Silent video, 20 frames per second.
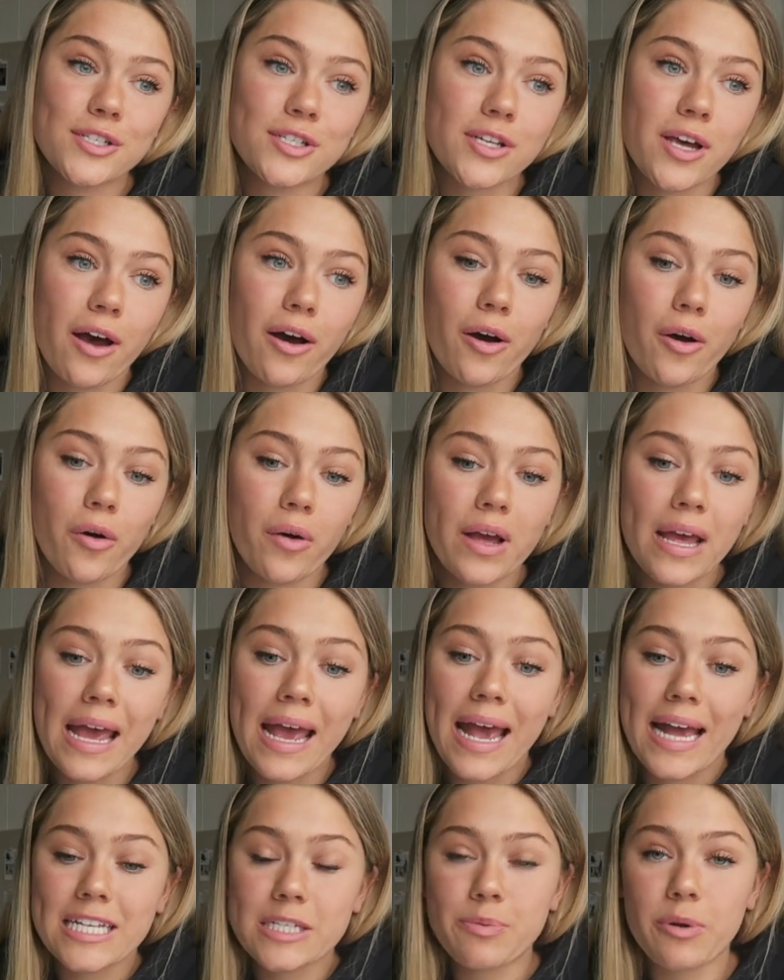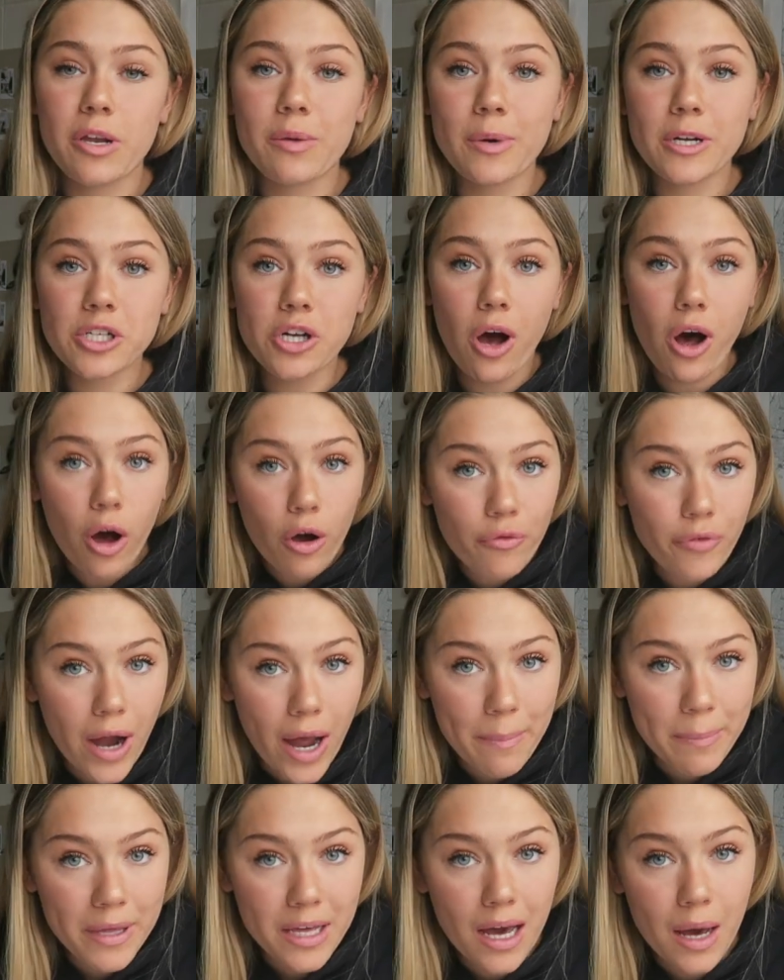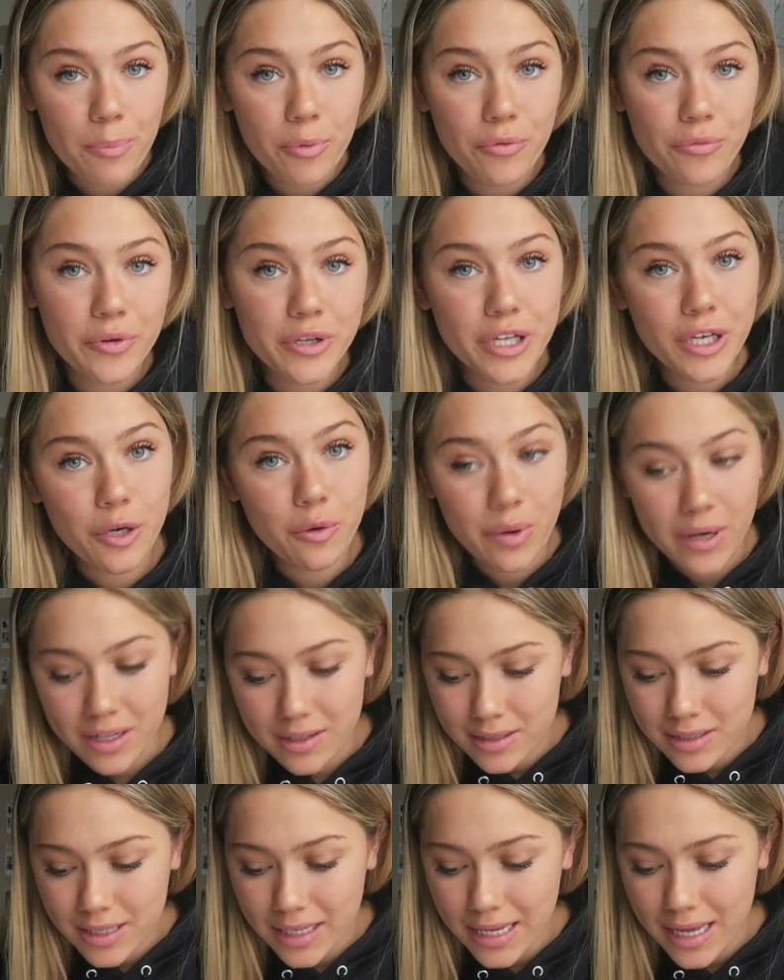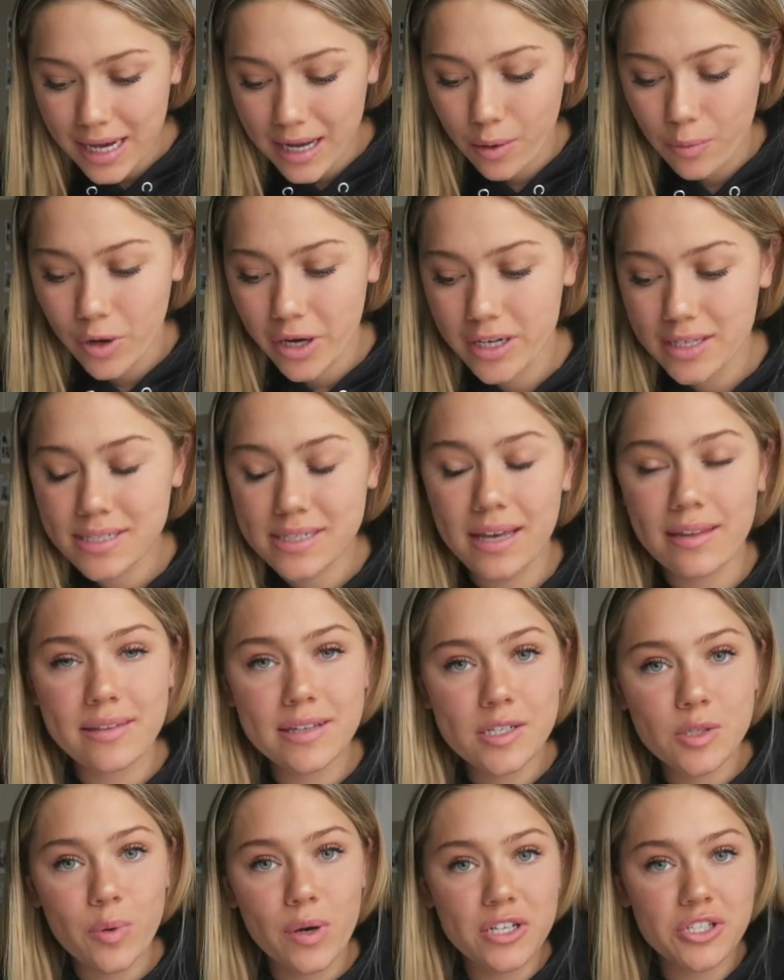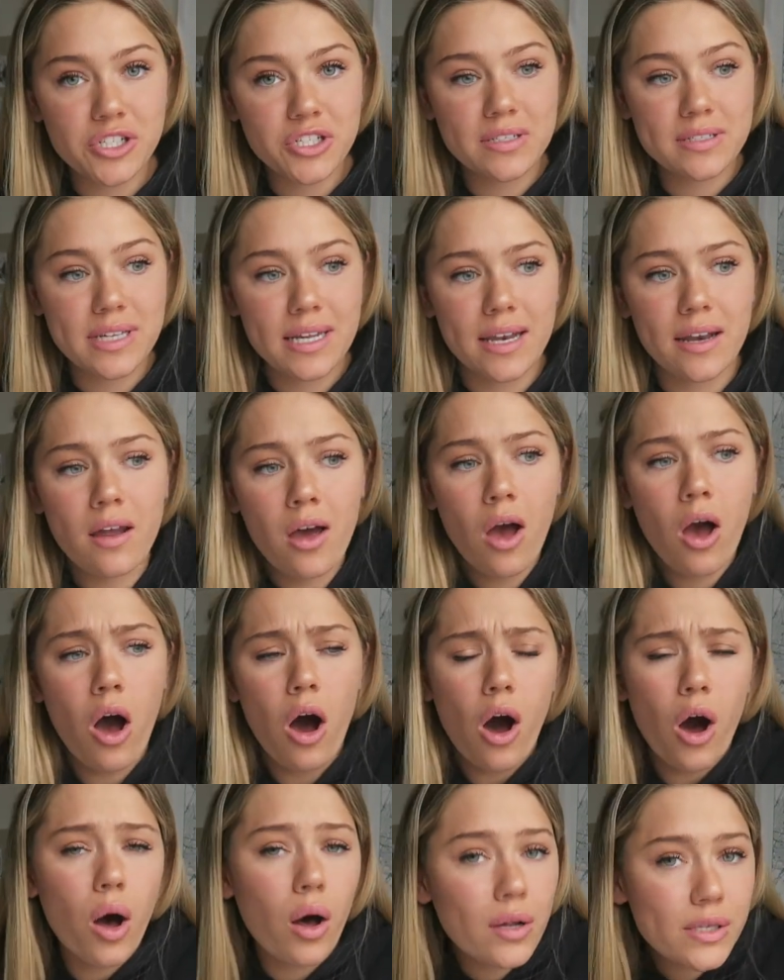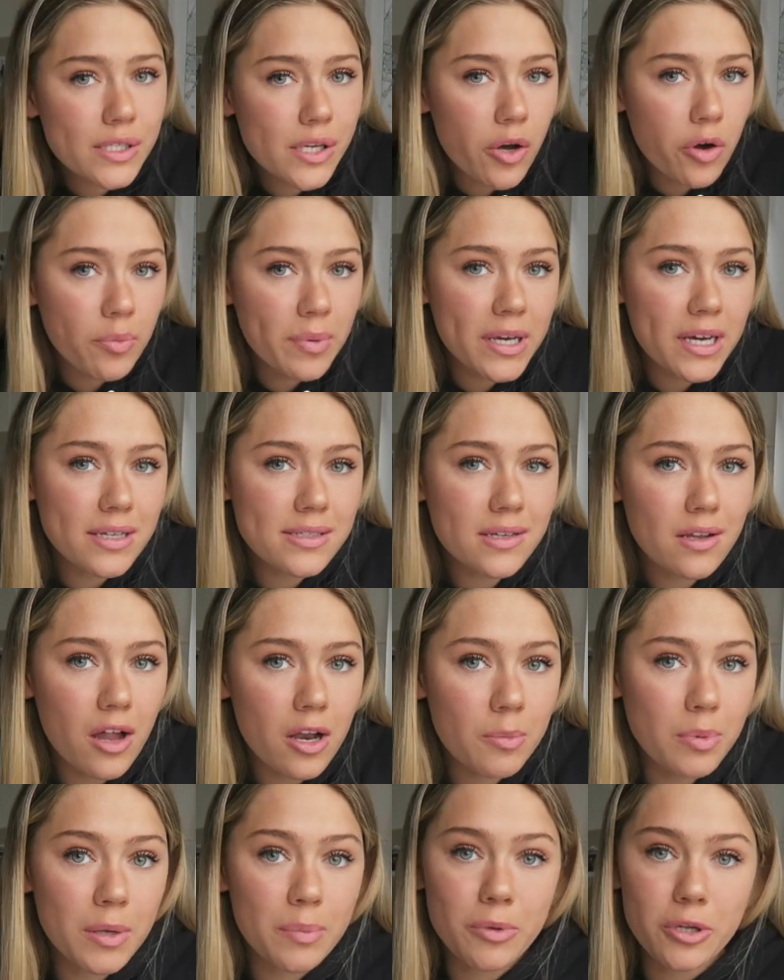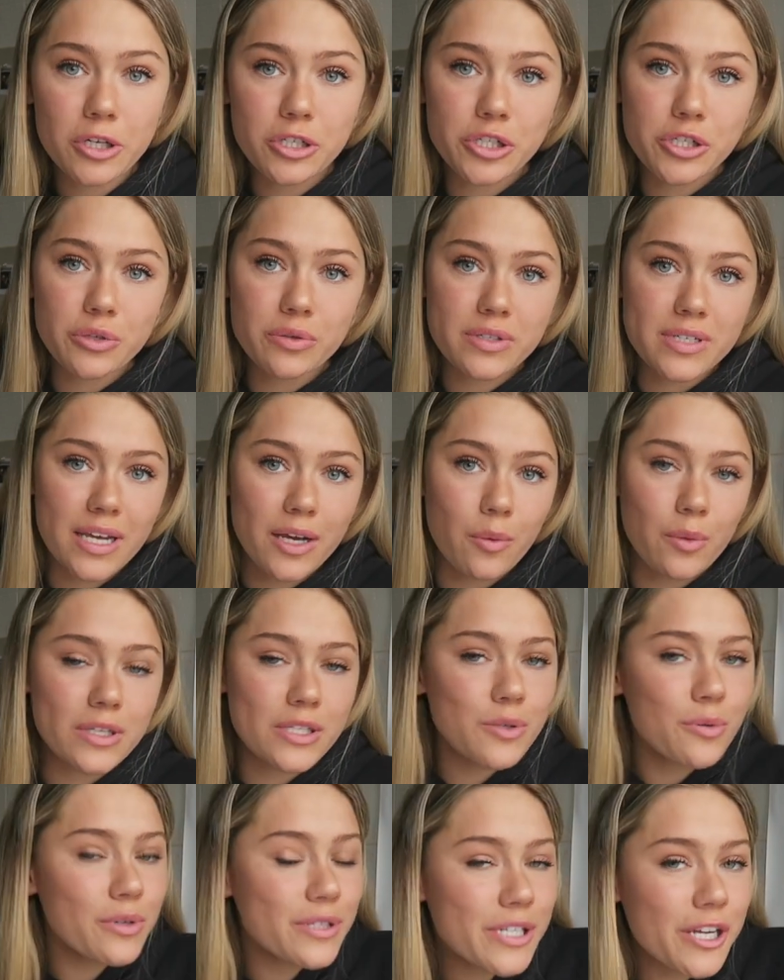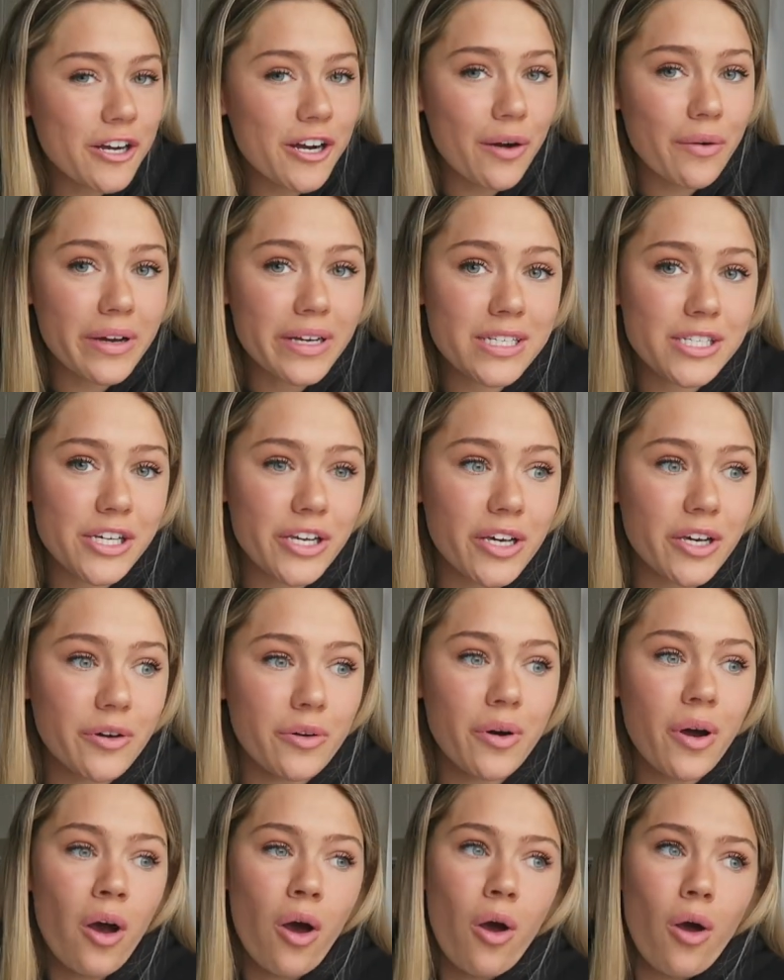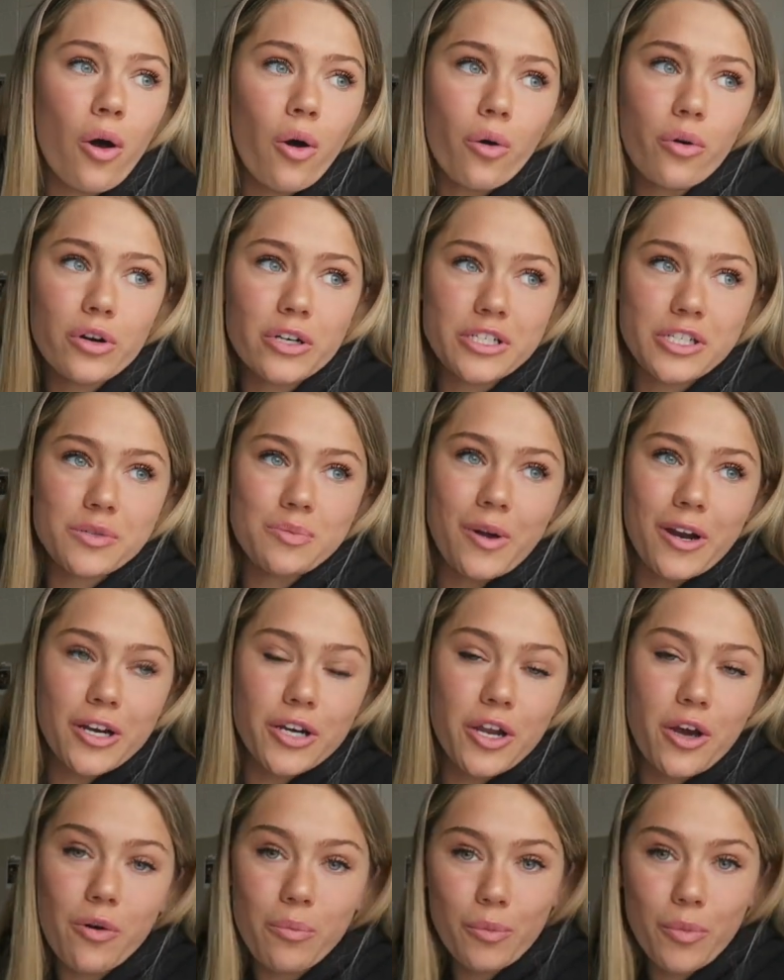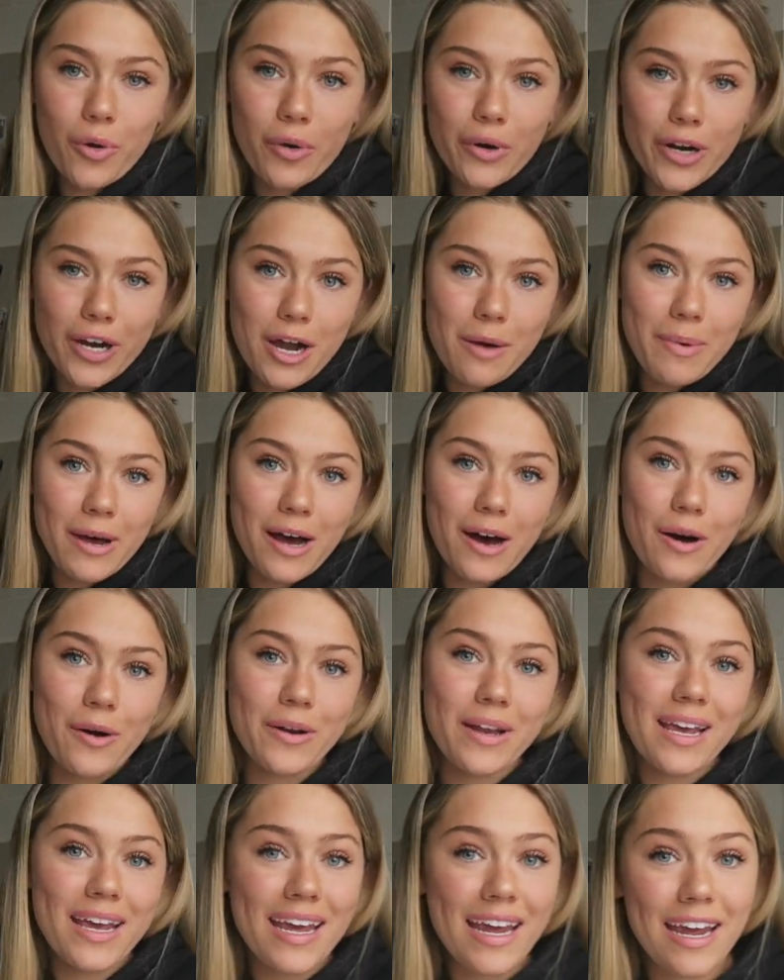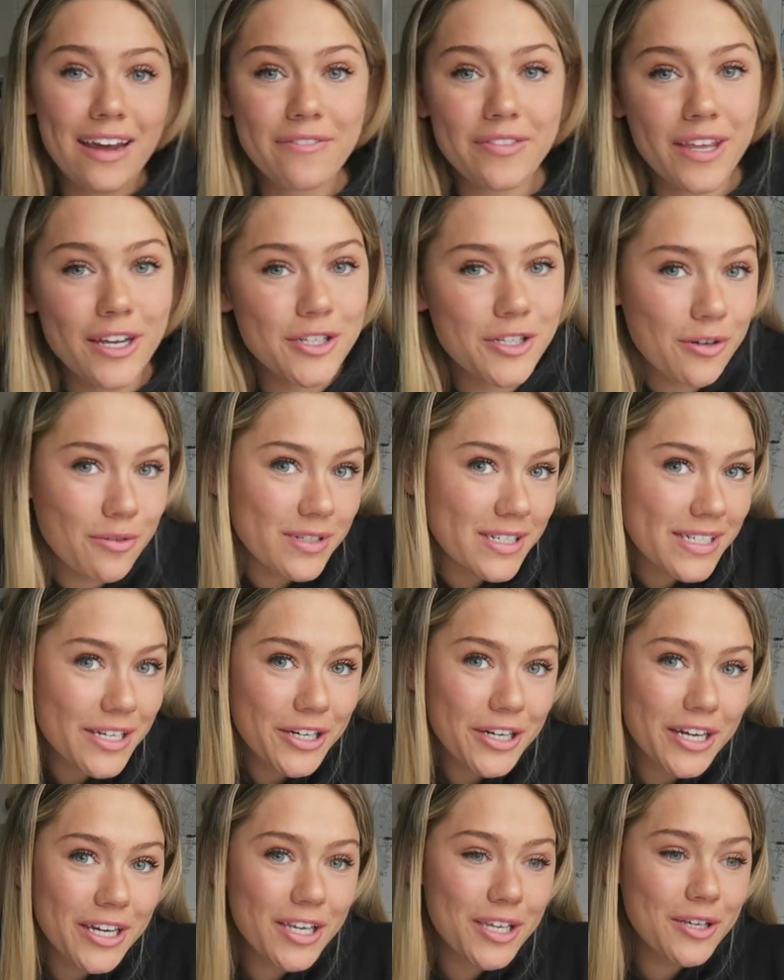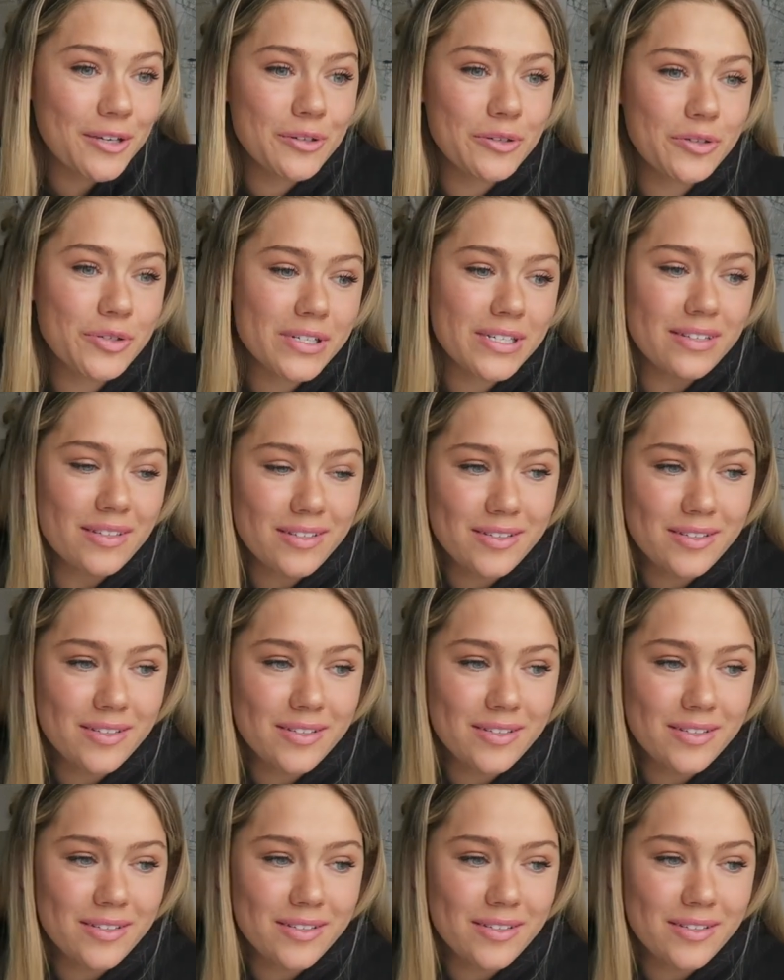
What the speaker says: So it's pretty much all wrapping up really quickly, and I wanted to get these questions in also because a lot of people are choosing what schools they're going to or just want to know more about if they chose Syracuse.